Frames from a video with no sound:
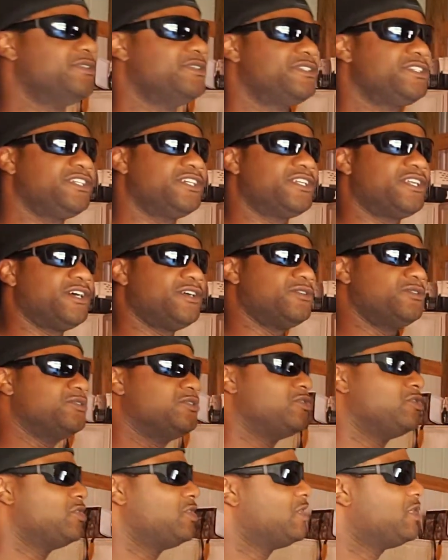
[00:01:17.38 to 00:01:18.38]
the
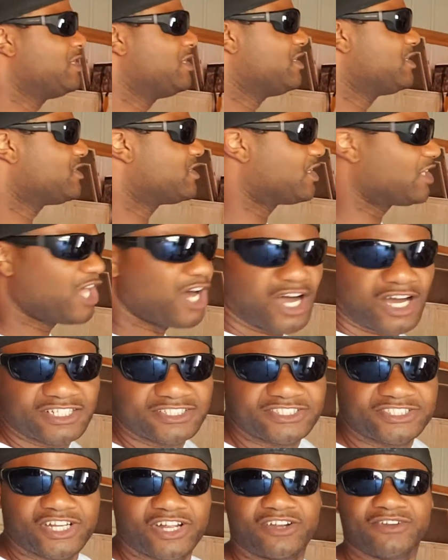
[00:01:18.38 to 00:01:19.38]
lawn
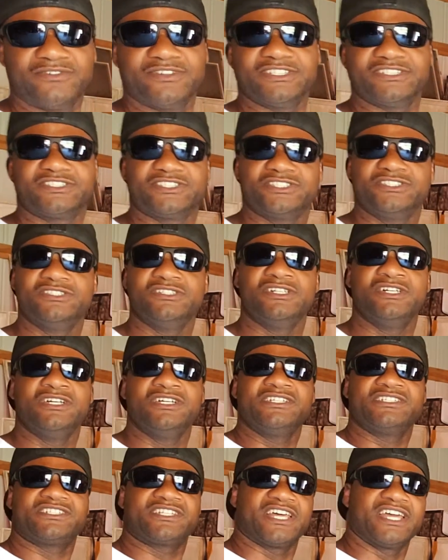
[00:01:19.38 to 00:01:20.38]
service
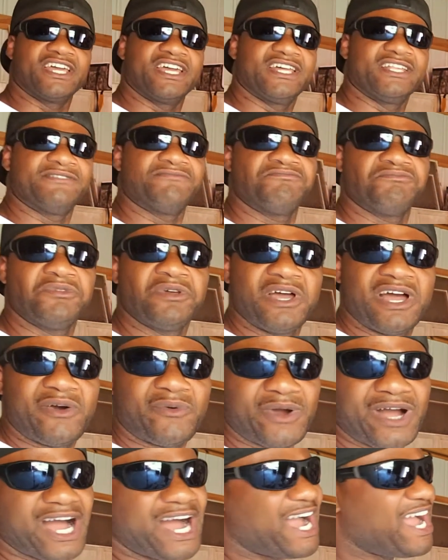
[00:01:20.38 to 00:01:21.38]
saying,
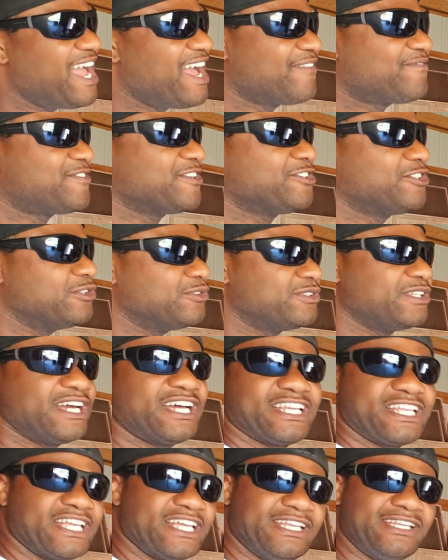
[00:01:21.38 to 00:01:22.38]
well, I have to do
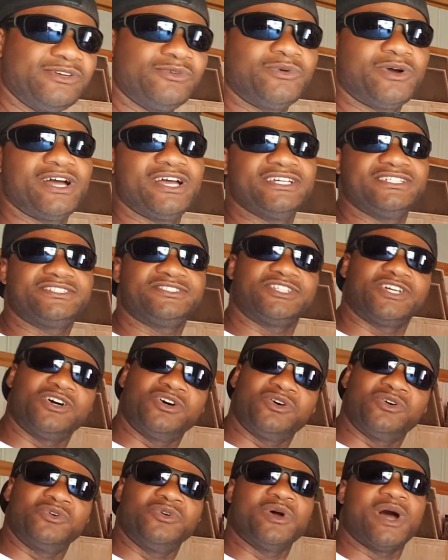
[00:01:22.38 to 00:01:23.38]
that anyway,
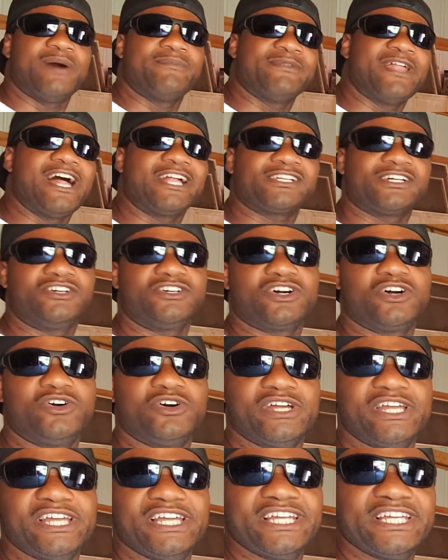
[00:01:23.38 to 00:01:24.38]
so I'm not going to go
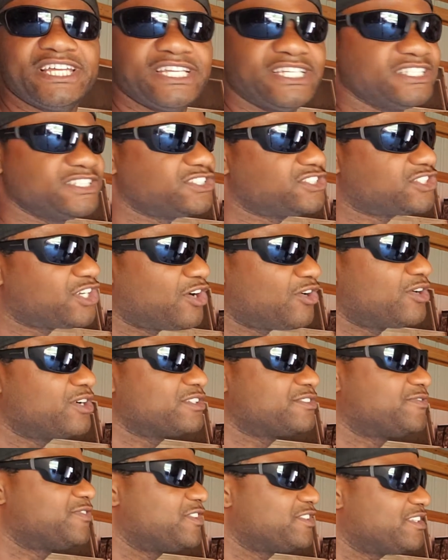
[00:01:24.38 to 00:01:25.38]
ahead and charge
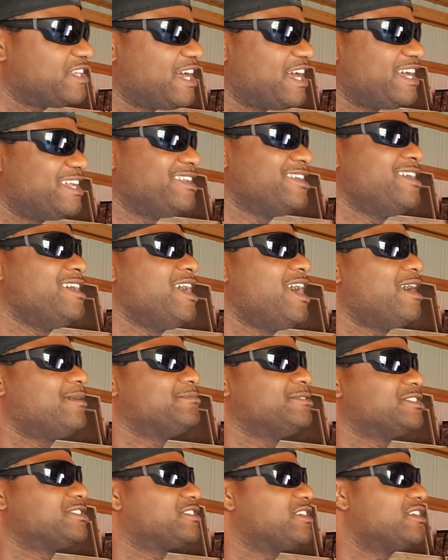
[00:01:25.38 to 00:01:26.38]
for that. I'm
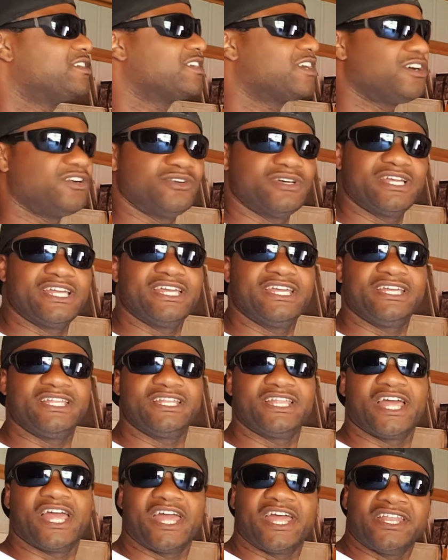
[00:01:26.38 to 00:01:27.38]
just going to go ahead
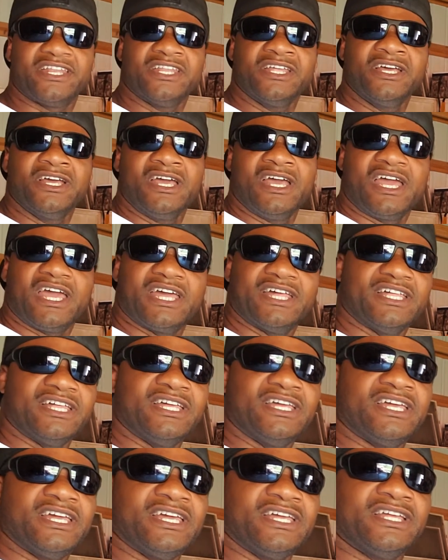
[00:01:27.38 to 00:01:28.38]

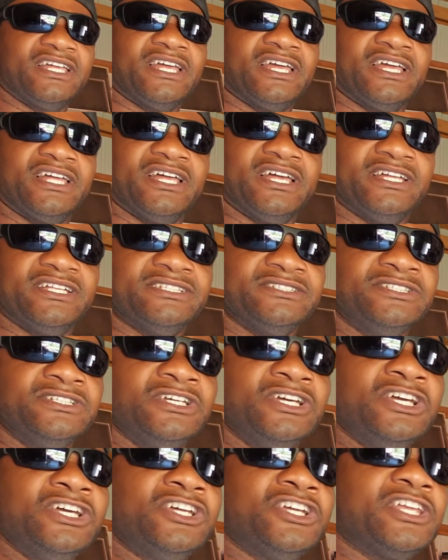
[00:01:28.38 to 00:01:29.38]
and
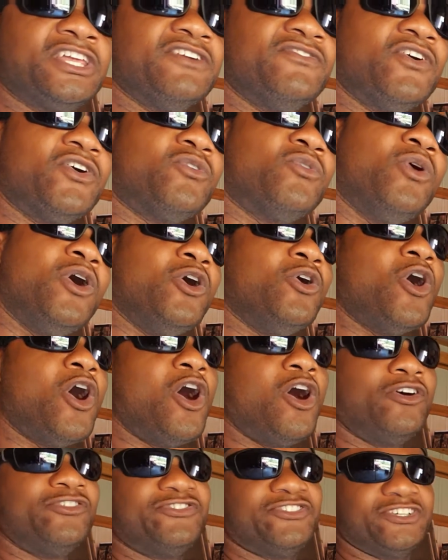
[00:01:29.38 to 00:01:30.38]
give a quote
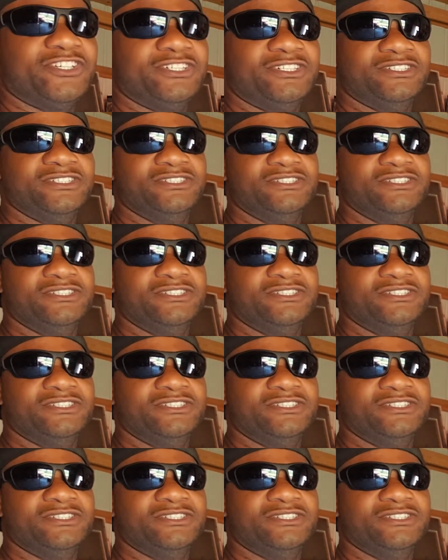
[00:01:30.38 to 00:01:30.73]
off of,